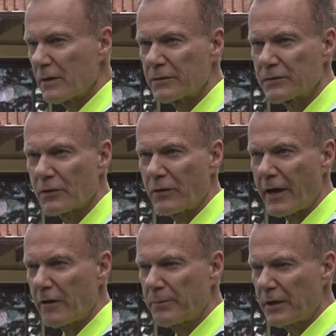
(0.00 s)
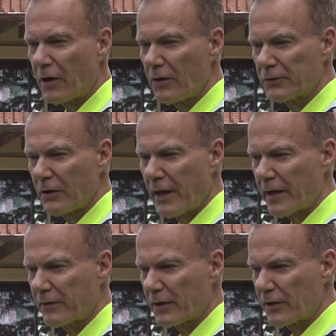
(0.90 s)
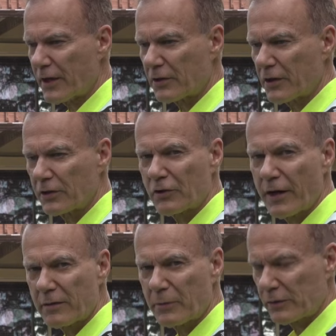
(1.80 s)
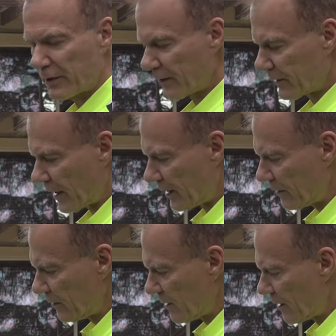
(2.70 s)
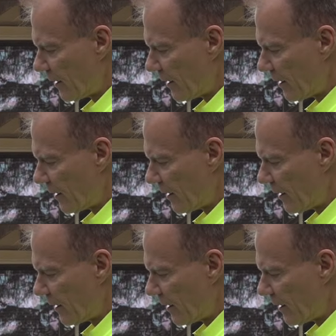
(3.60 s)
So Alpen also has another incredible design.